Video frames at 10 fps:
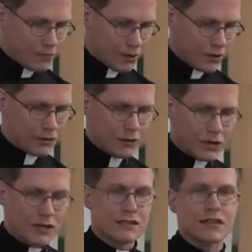people to
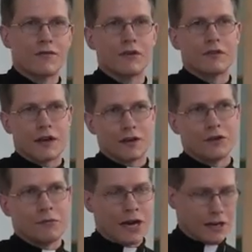rediscover their
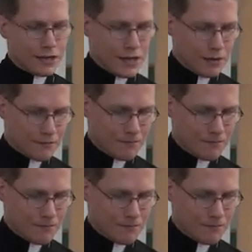humanity.